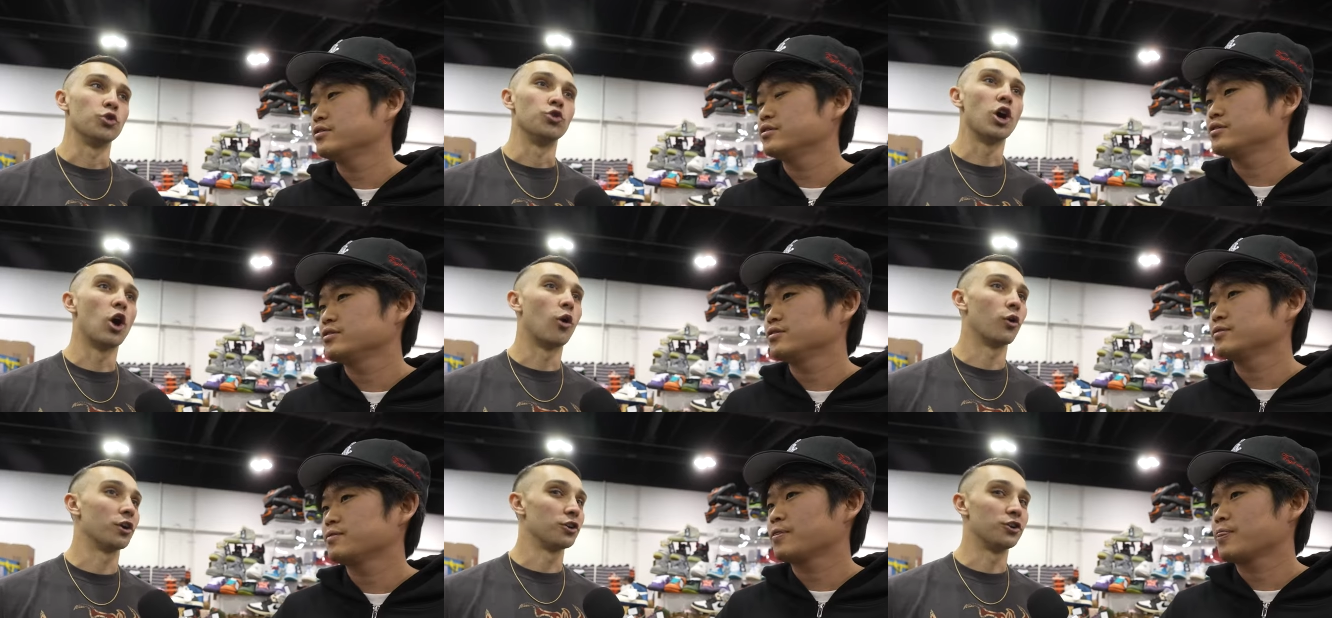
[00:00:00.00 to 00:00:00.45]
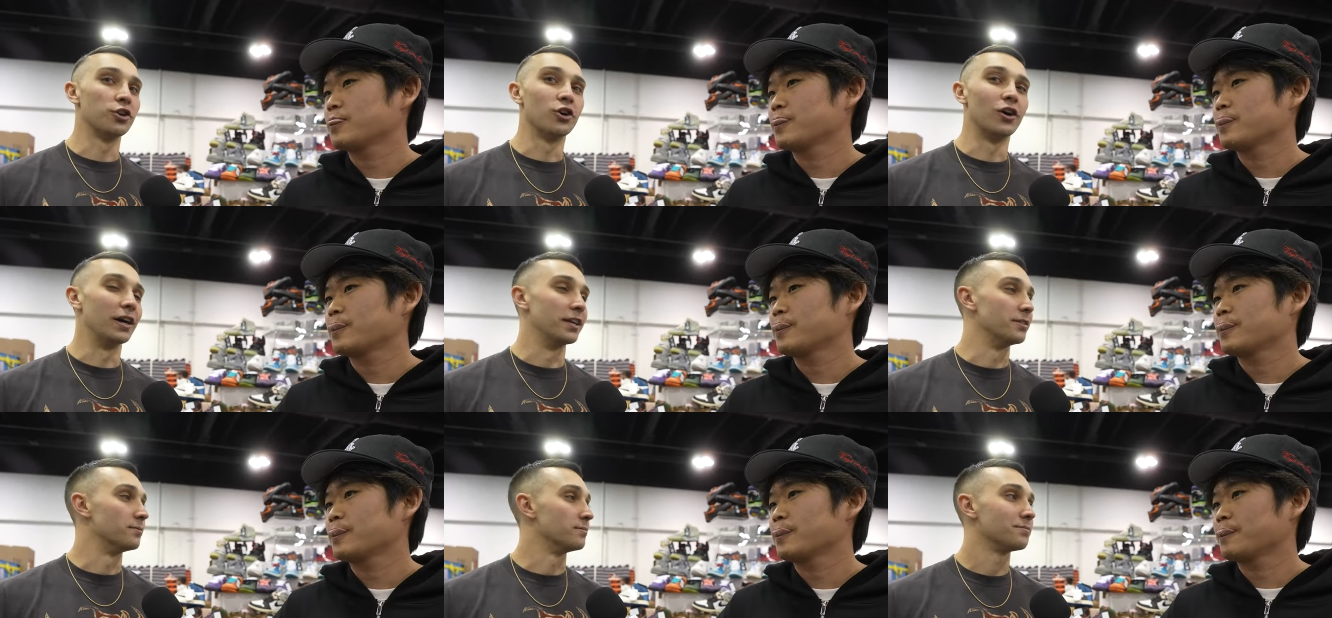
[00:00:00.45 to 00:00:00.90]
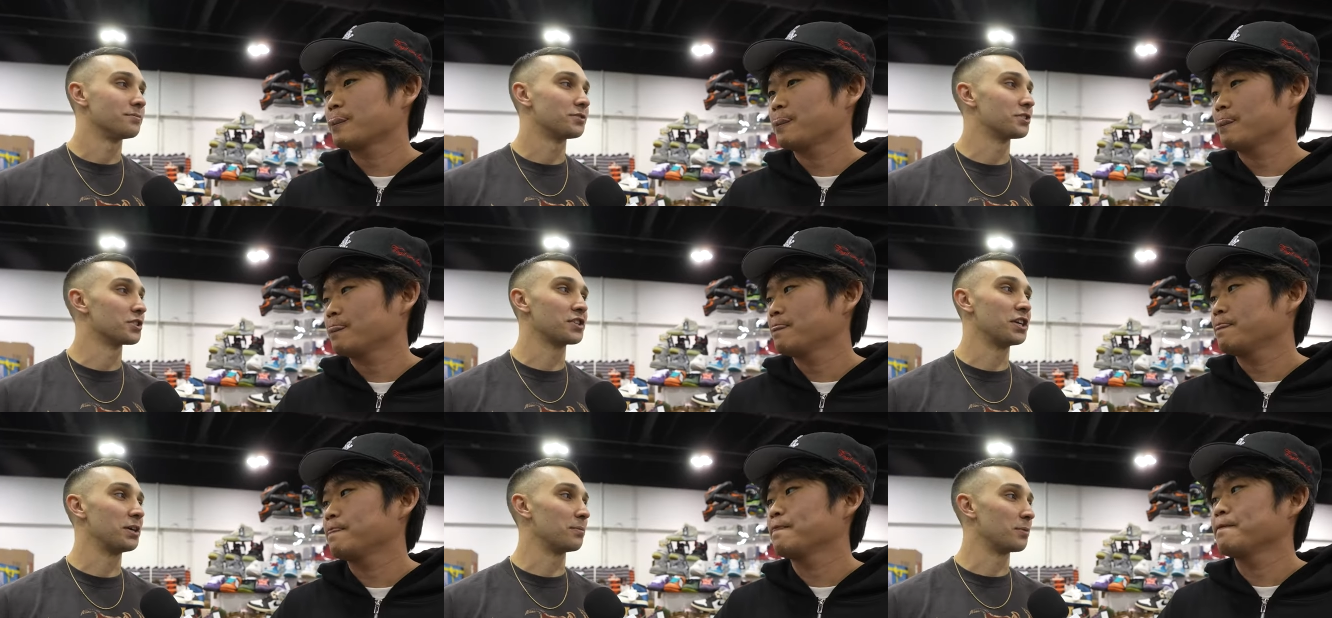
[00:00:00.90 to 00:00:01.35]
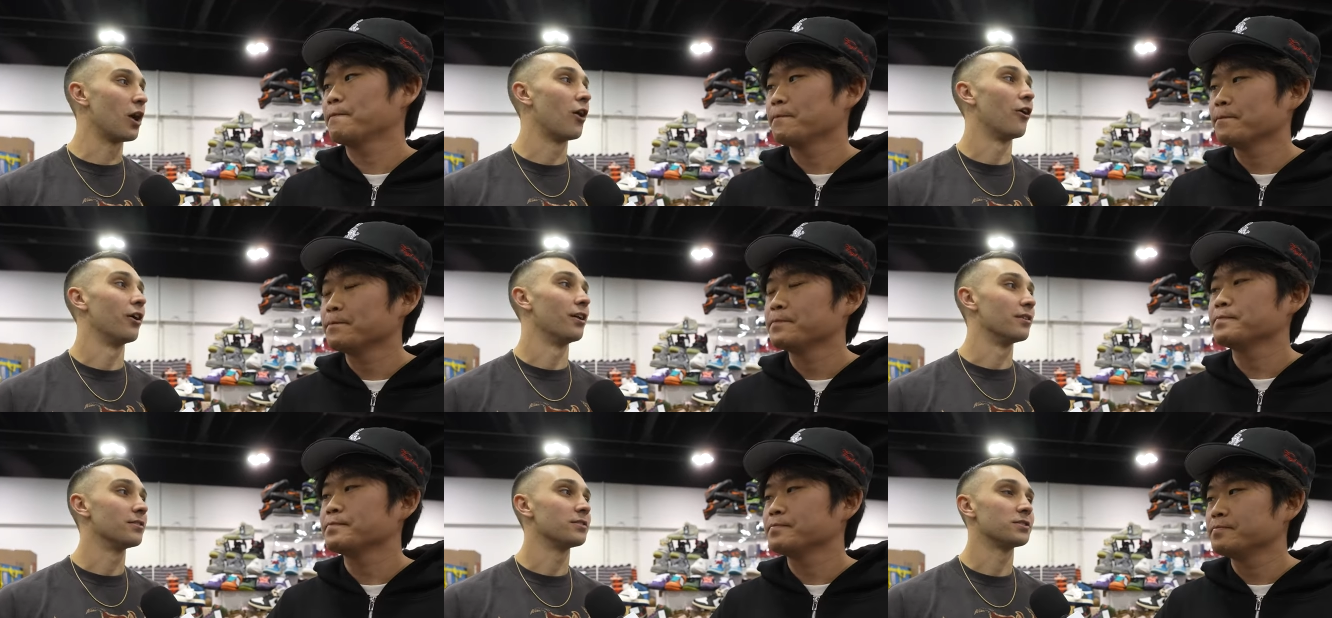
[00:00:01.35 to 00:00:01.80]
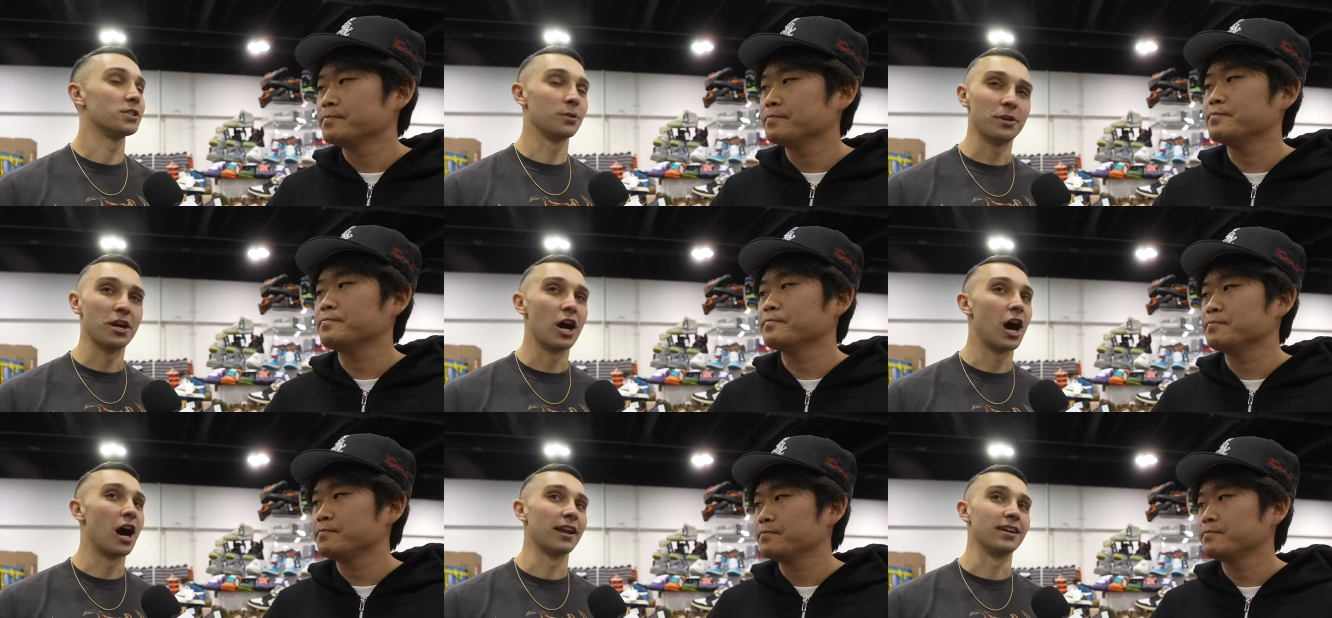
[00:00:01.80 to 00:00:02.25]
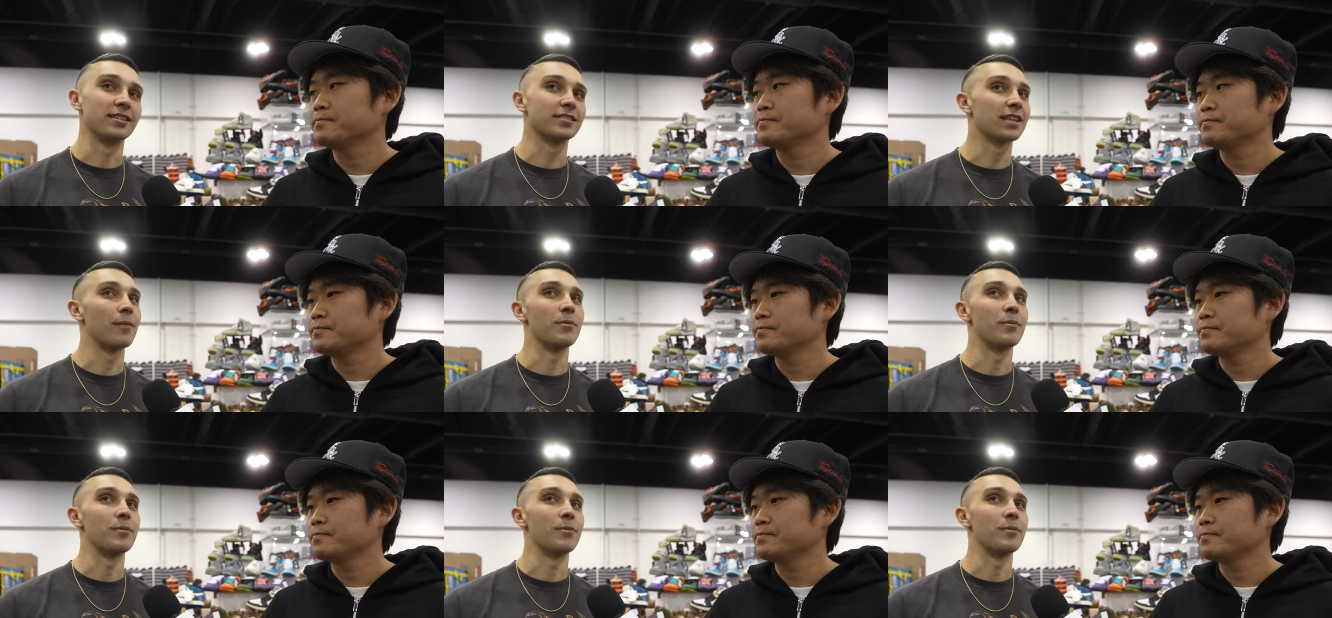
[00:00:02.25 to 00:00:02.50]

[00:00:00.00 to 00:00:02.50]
Speaker 1: You know what you're doing. Just keep going, to be honest.